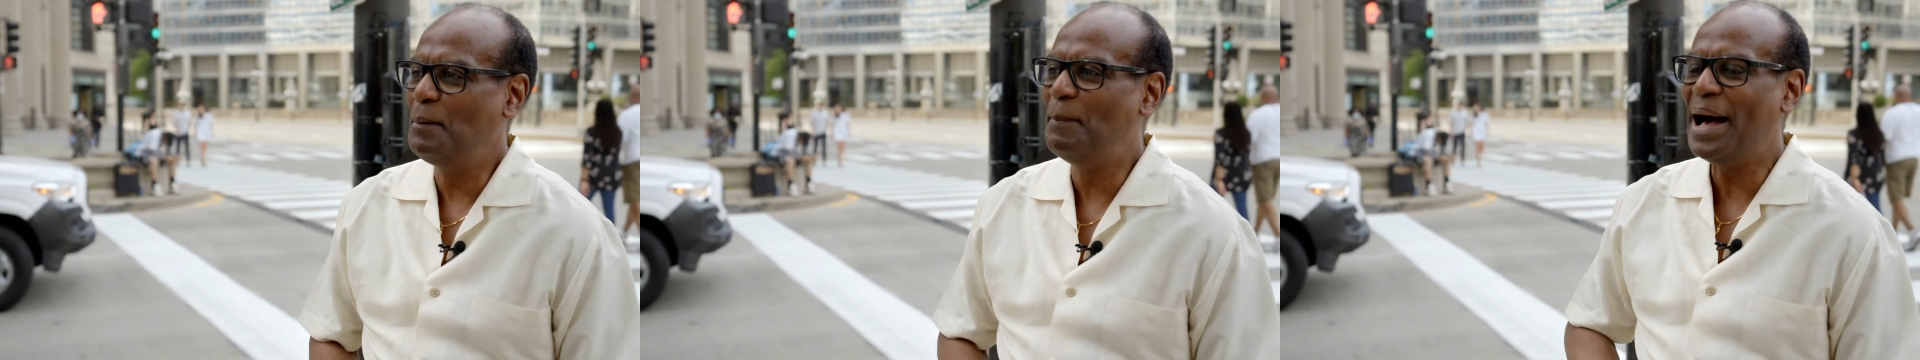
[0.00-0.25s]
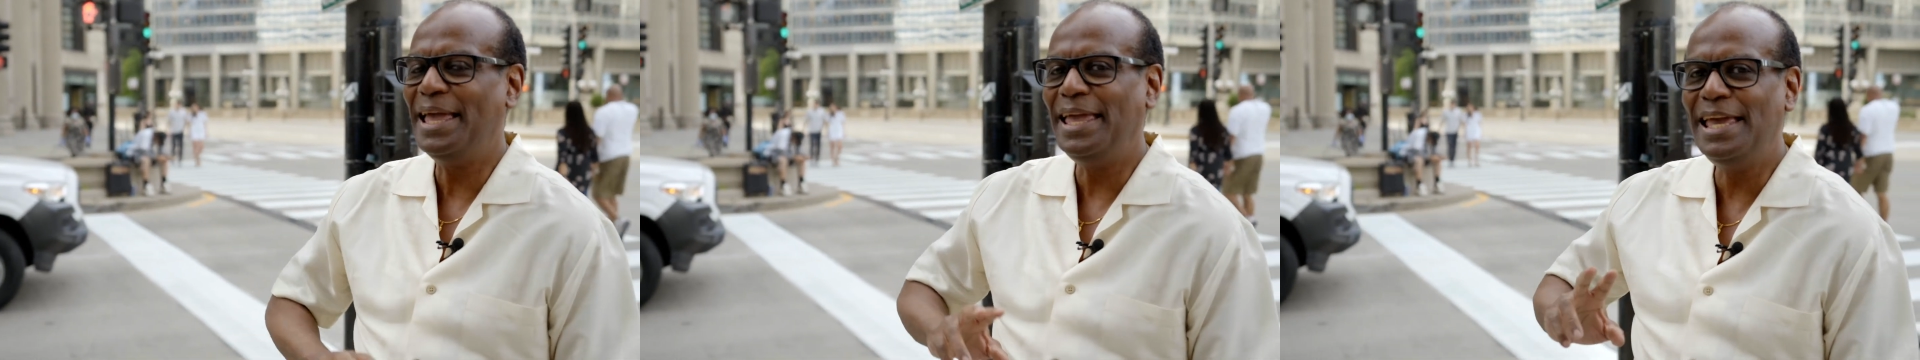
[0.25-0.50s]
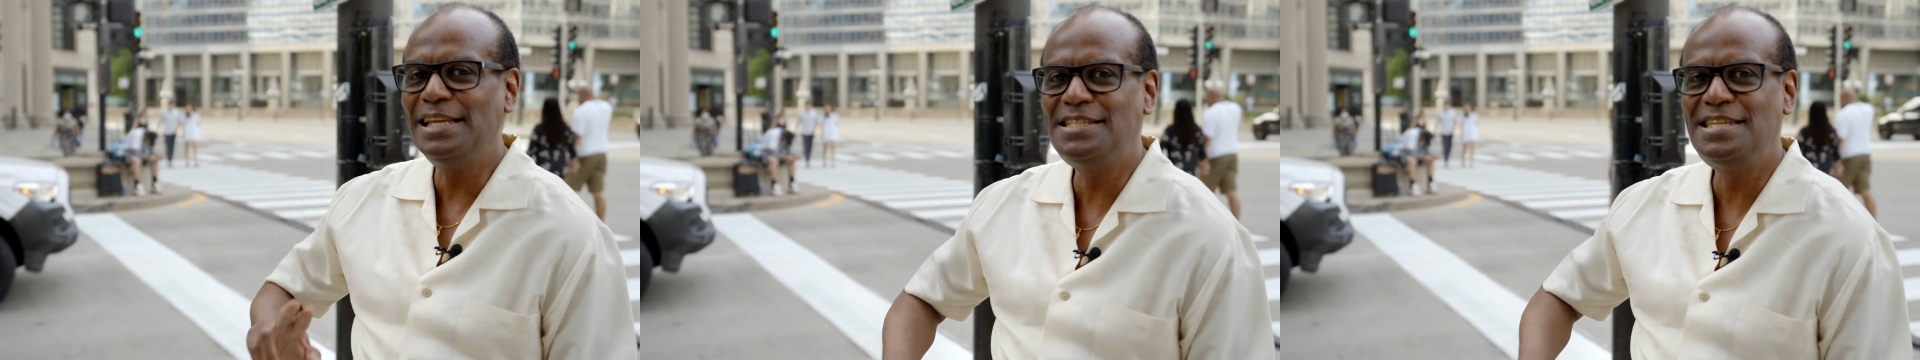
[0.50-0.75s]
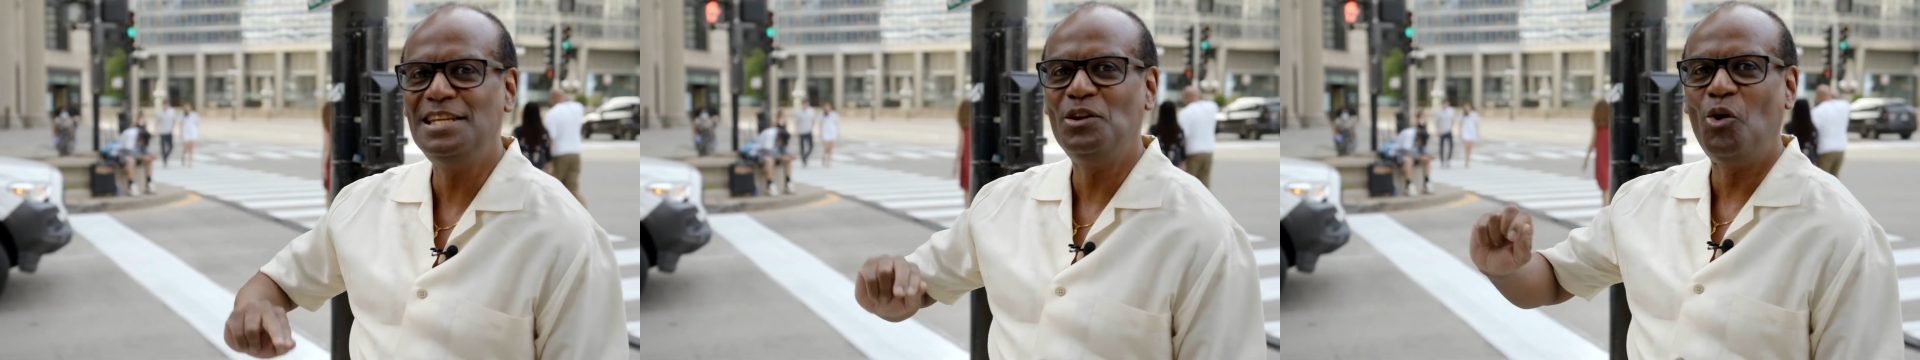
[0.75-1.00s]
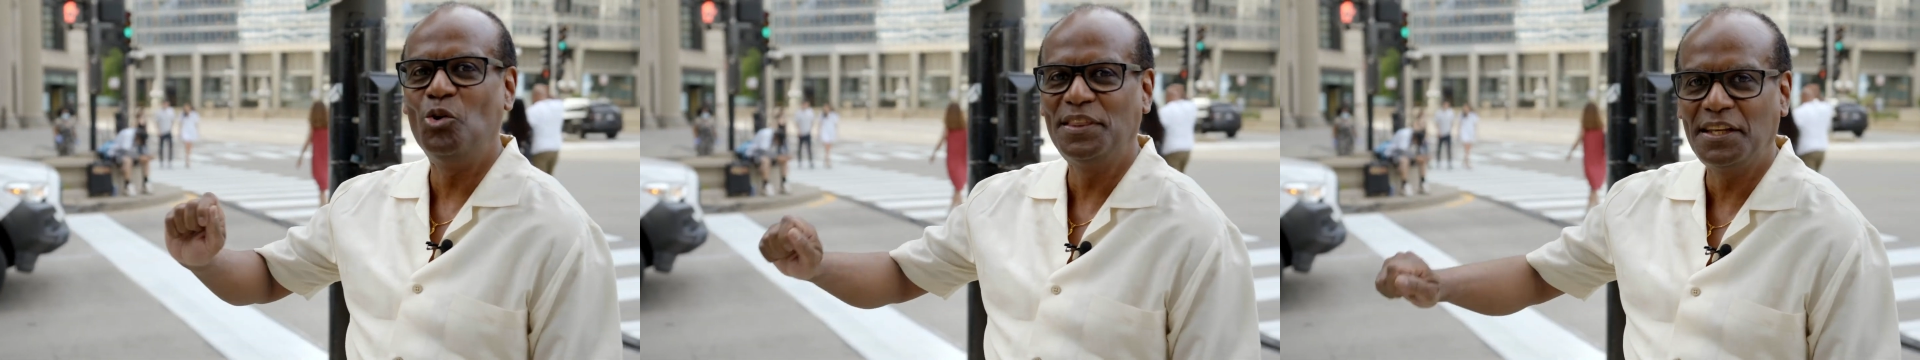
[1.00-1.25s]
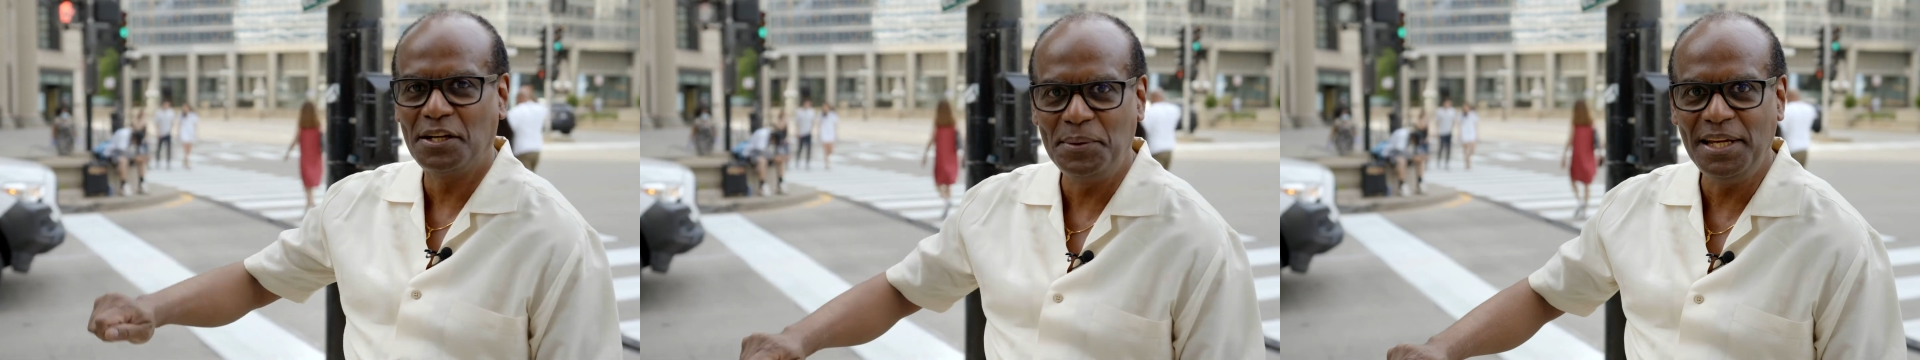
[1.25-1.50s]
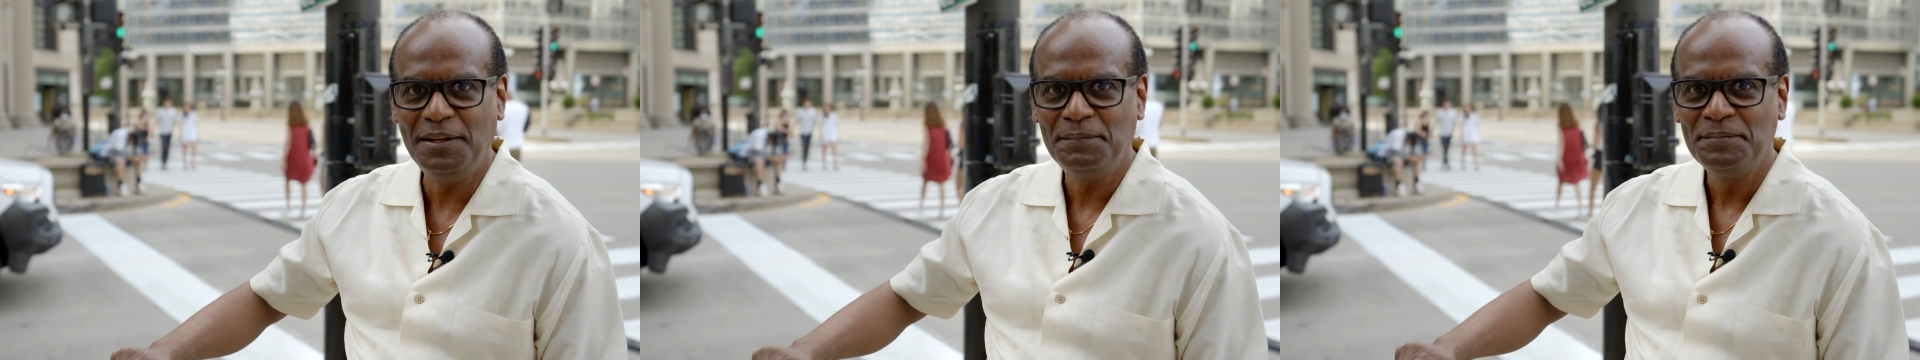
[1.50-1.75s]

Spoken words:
by 1803,